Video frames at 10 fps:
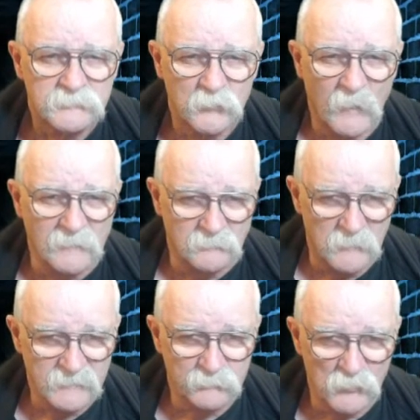Do I
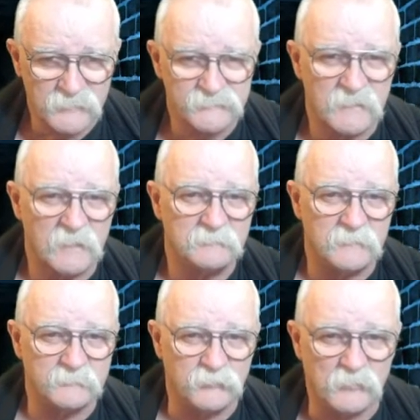like books? Yeah, I
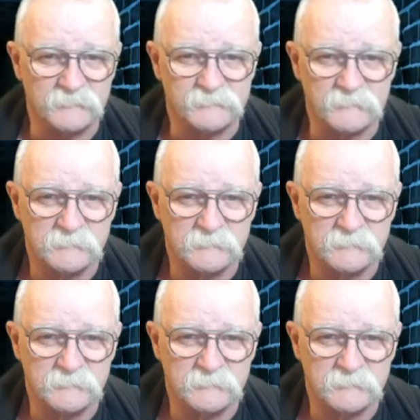like books.